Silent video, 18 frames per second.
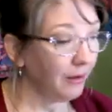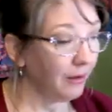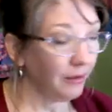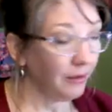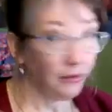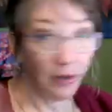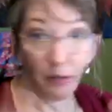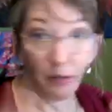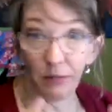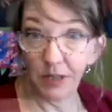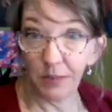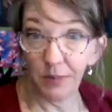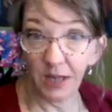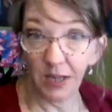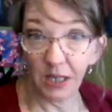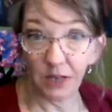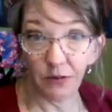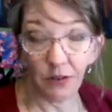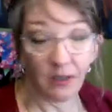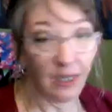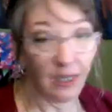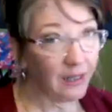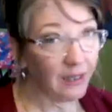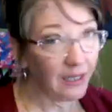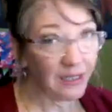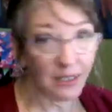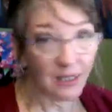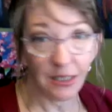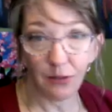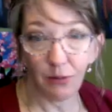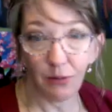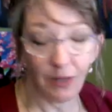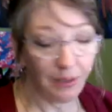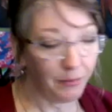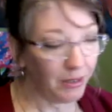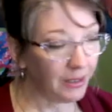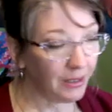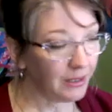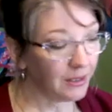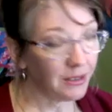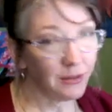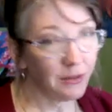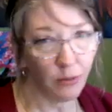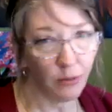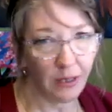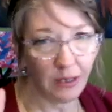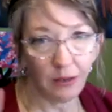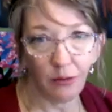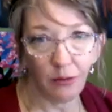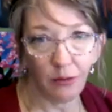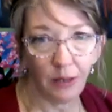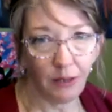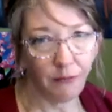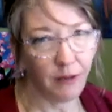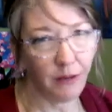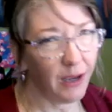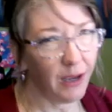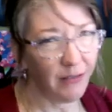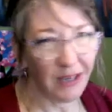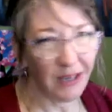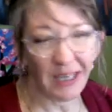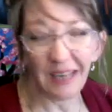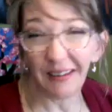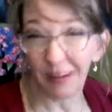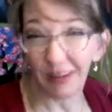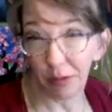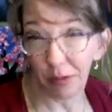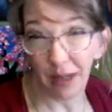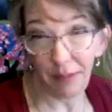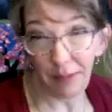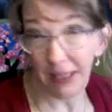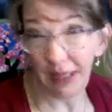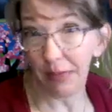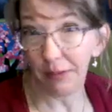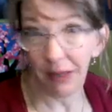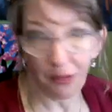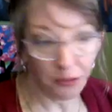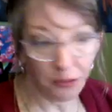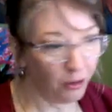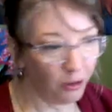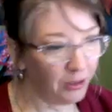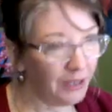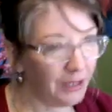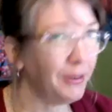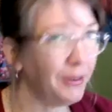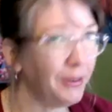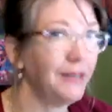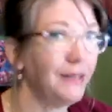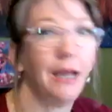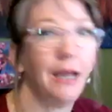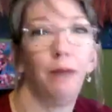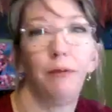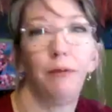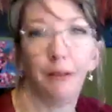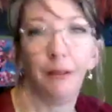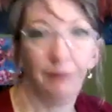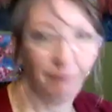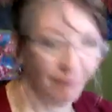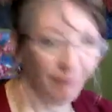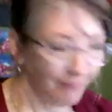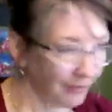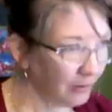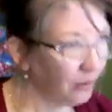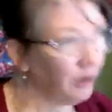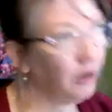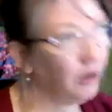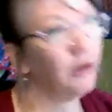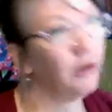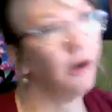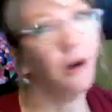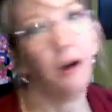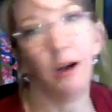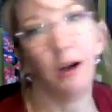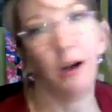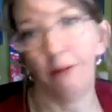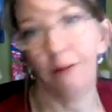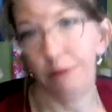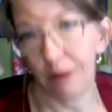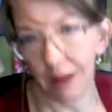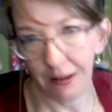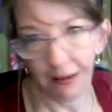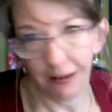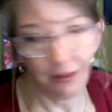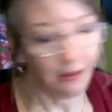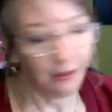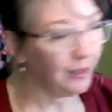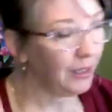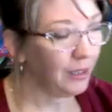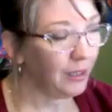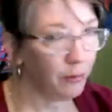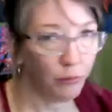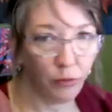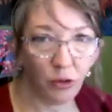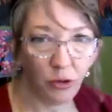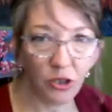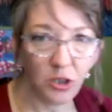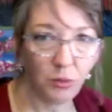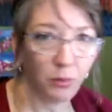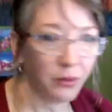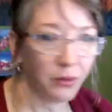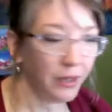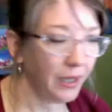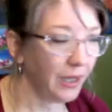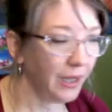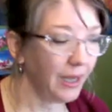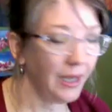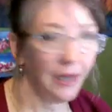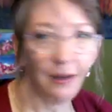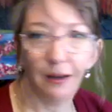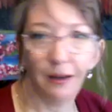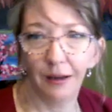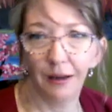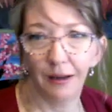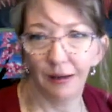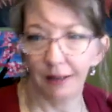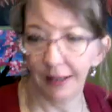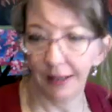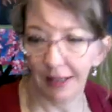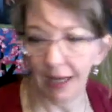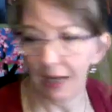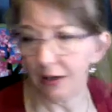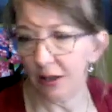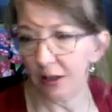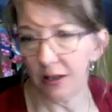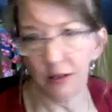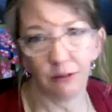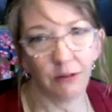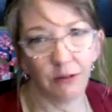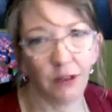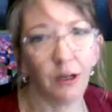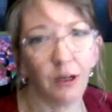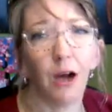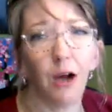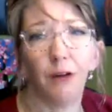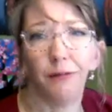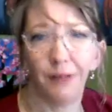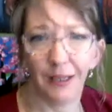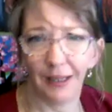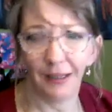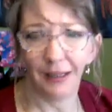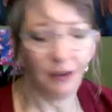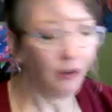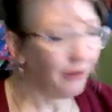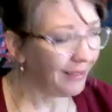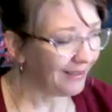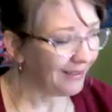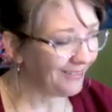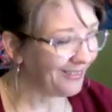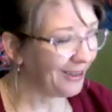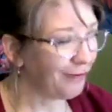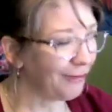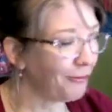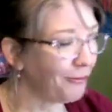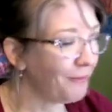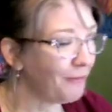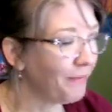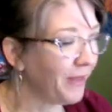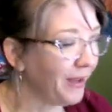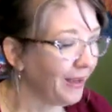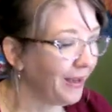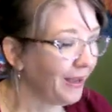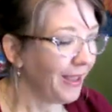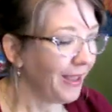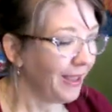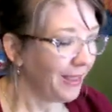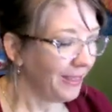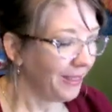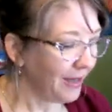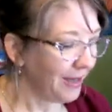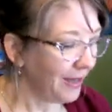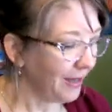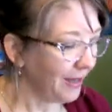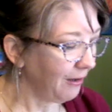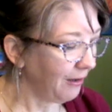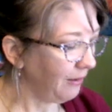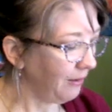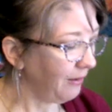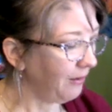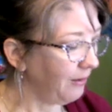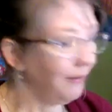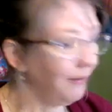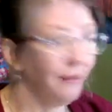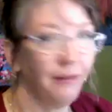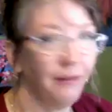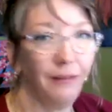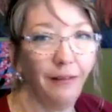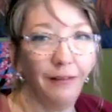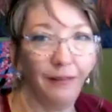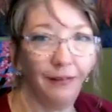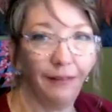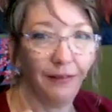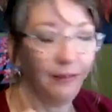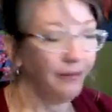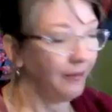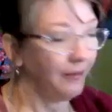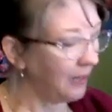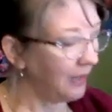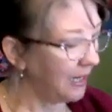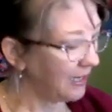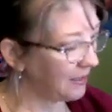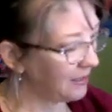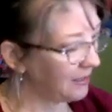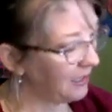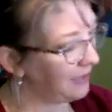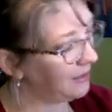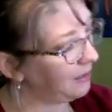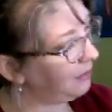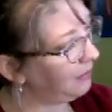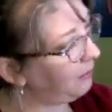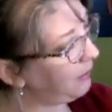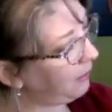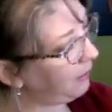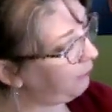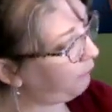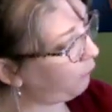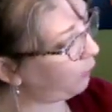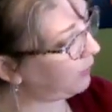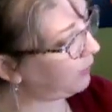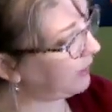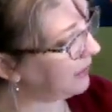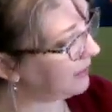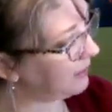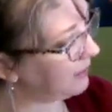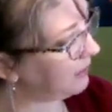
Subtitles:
Done with Spanish for the day. That's his 20 minutes, 20 to 25, and it ends up probably being about 30 by the time we log on, find the thing, push play, the cat knocks over the coffee, all that stuff. Then the next day, so then we have 4 days